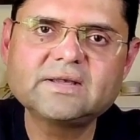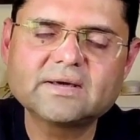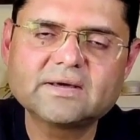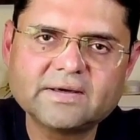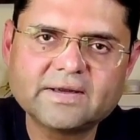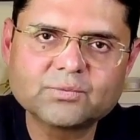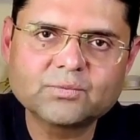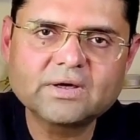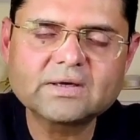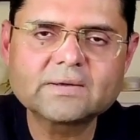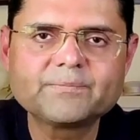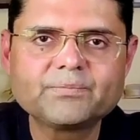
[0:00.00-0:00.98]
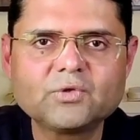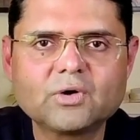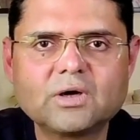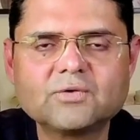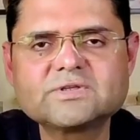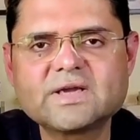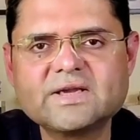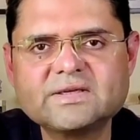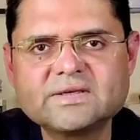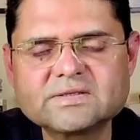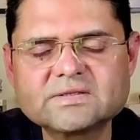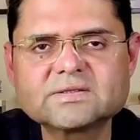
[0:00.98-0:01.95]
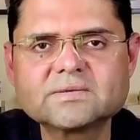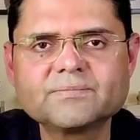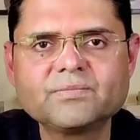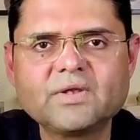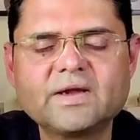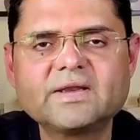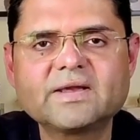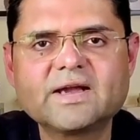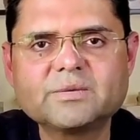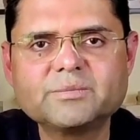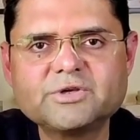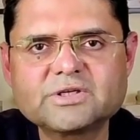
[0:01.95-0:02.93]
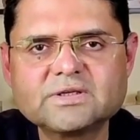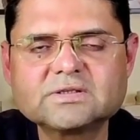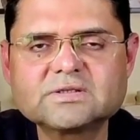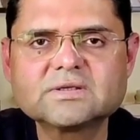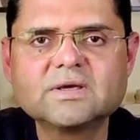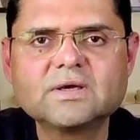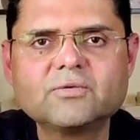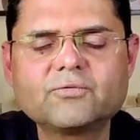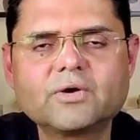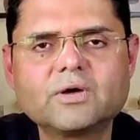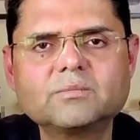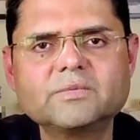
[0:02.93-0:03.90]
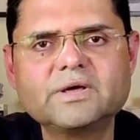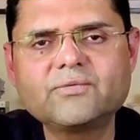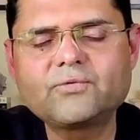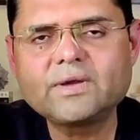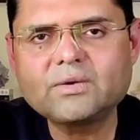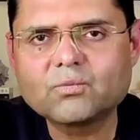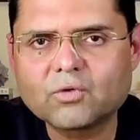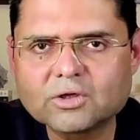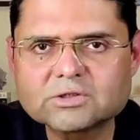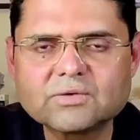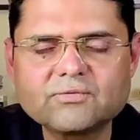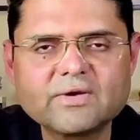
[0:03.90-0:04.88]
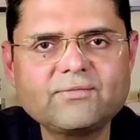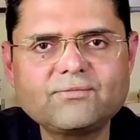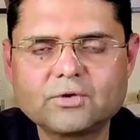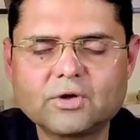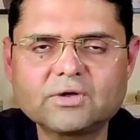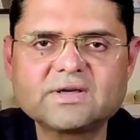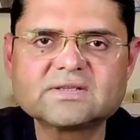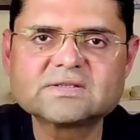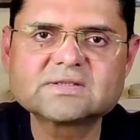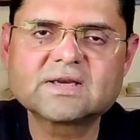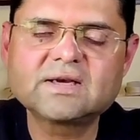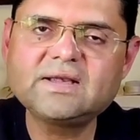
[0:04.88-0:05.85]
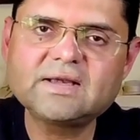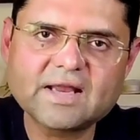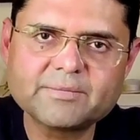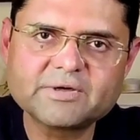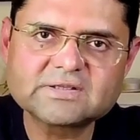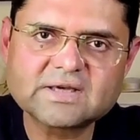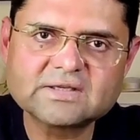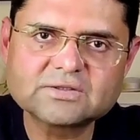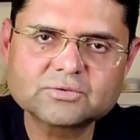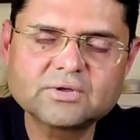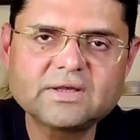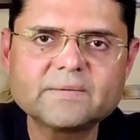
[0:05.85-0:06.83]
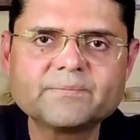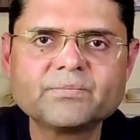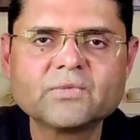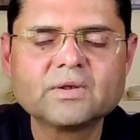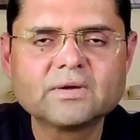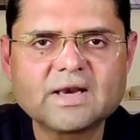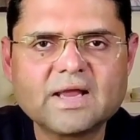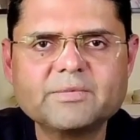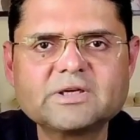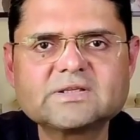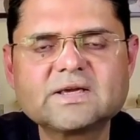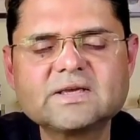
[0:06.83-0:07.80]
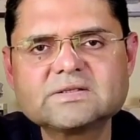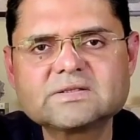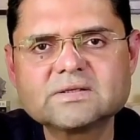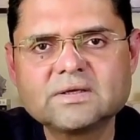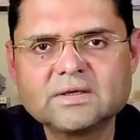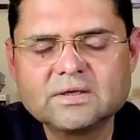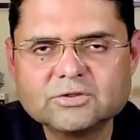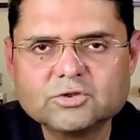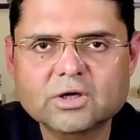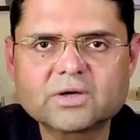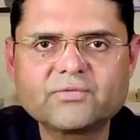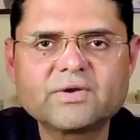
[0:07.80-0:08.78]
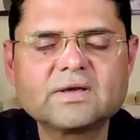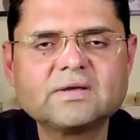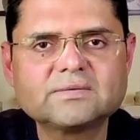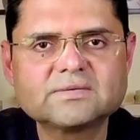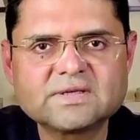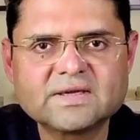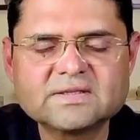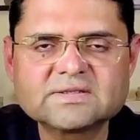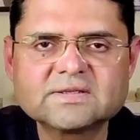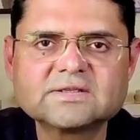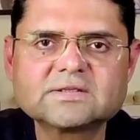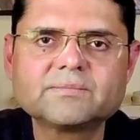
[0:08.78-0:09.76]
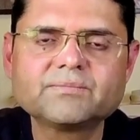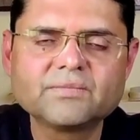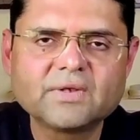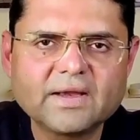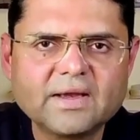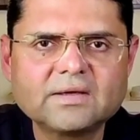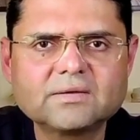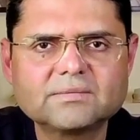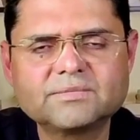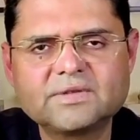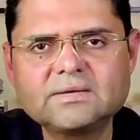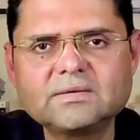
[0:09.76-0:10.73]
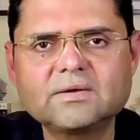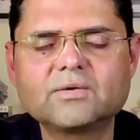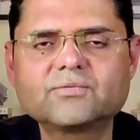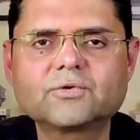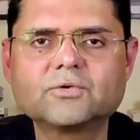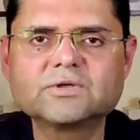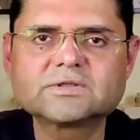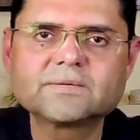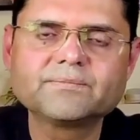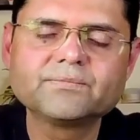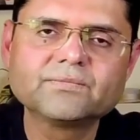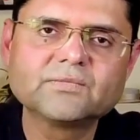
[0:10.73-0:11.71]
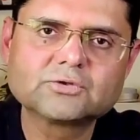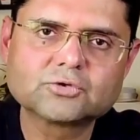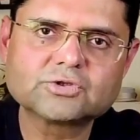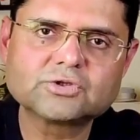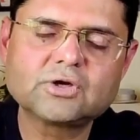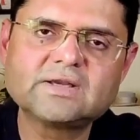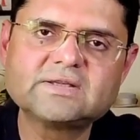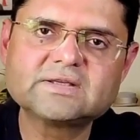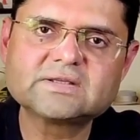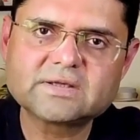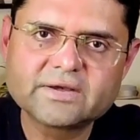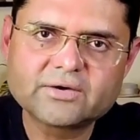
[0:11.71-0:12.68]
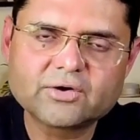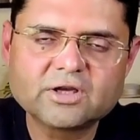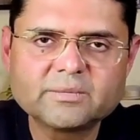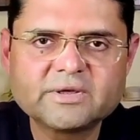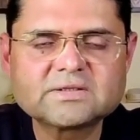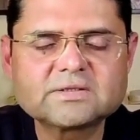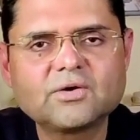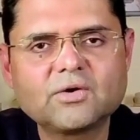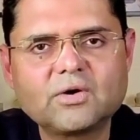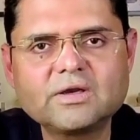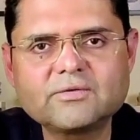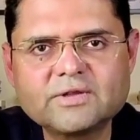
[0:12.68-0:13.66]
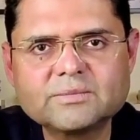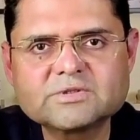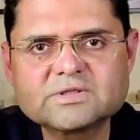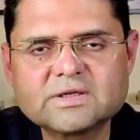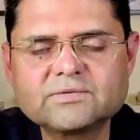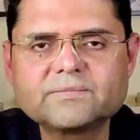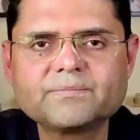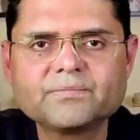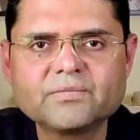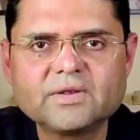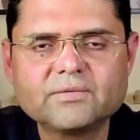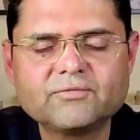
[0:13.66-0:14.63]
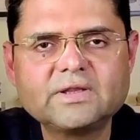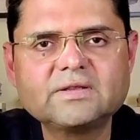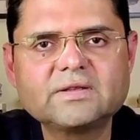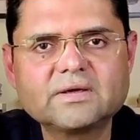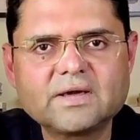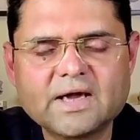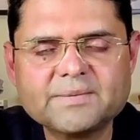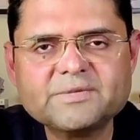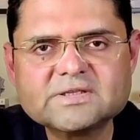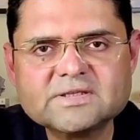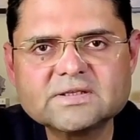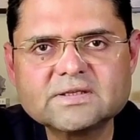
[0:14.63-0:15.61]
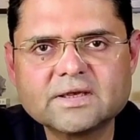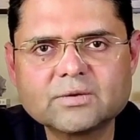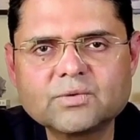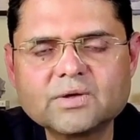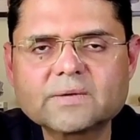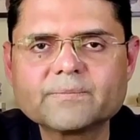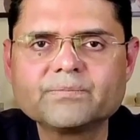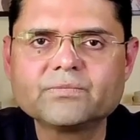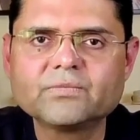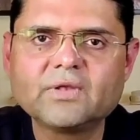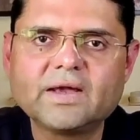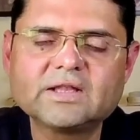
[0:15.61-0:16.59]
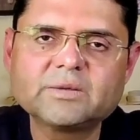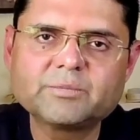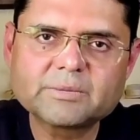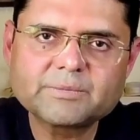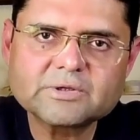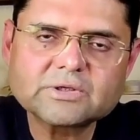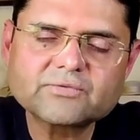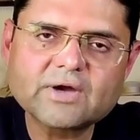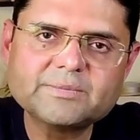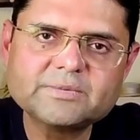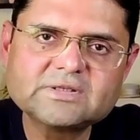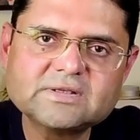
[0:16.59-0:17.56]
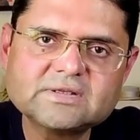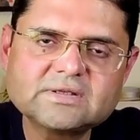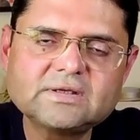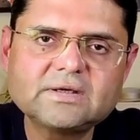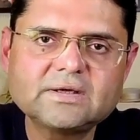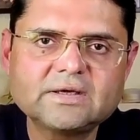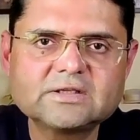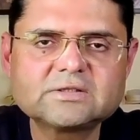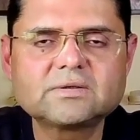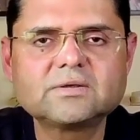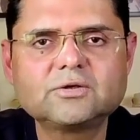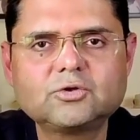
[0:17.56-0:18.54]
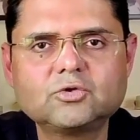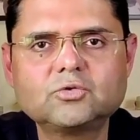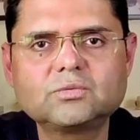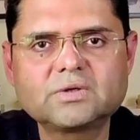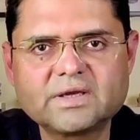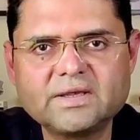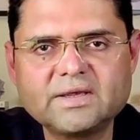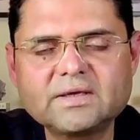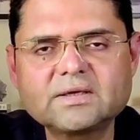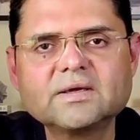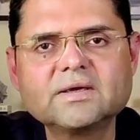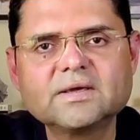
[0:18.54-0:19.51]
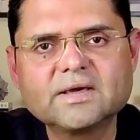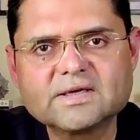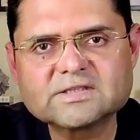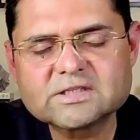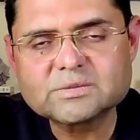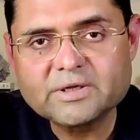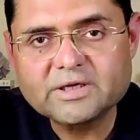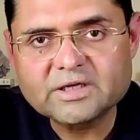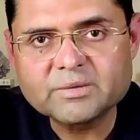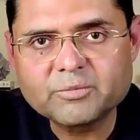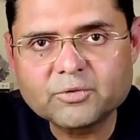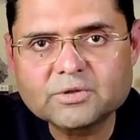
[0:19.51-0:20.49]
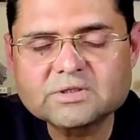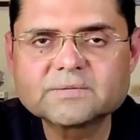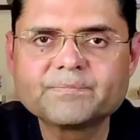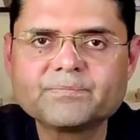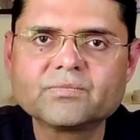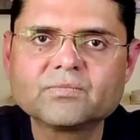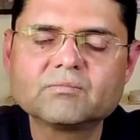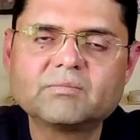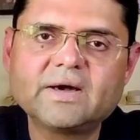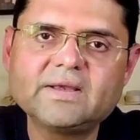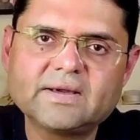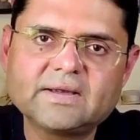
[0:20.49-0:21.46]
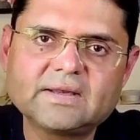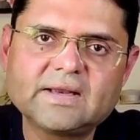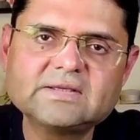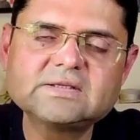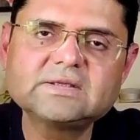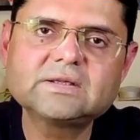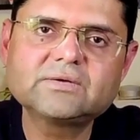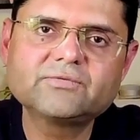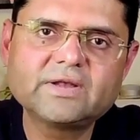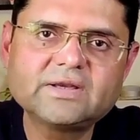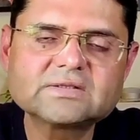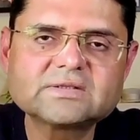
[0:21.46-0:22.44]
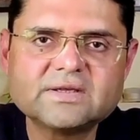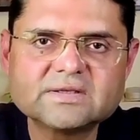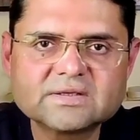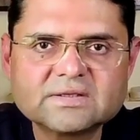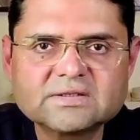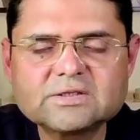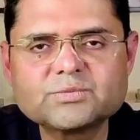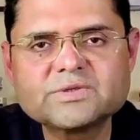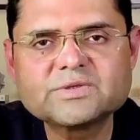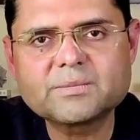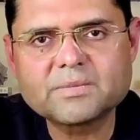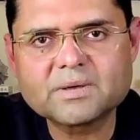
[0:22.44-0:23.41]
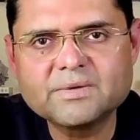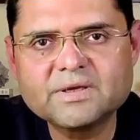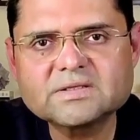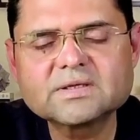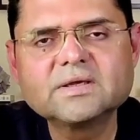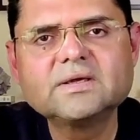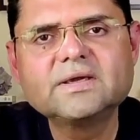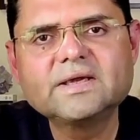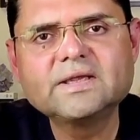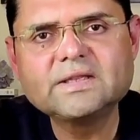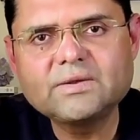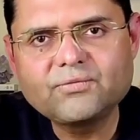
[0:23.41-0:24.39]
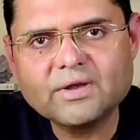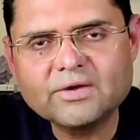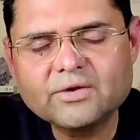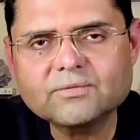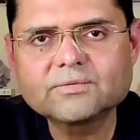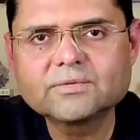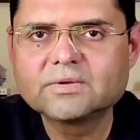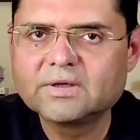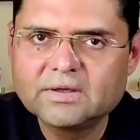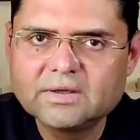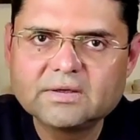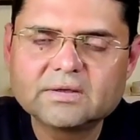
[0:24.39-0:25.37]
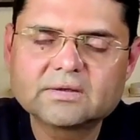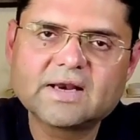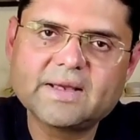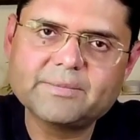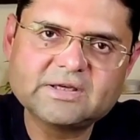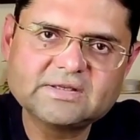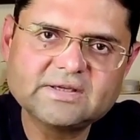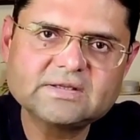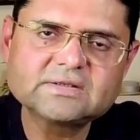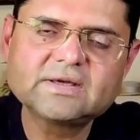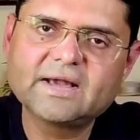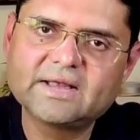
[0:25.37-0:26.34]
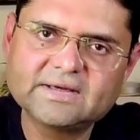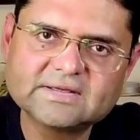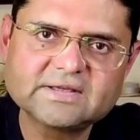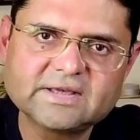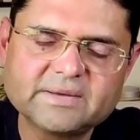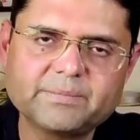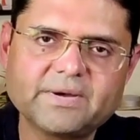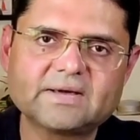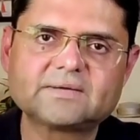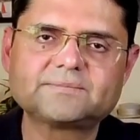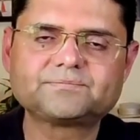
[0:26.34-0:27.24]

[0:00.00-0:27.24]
a network of scientists and academicians from different walks of life, not necessarily climate science only, climate science, geographical sciences, and then, of course, sociologists, economists, all of them serve within the IPCC network. And the purpose of IPCC is to create assessment reports by analyzing the various researches which are published in the field of climate change and its impact.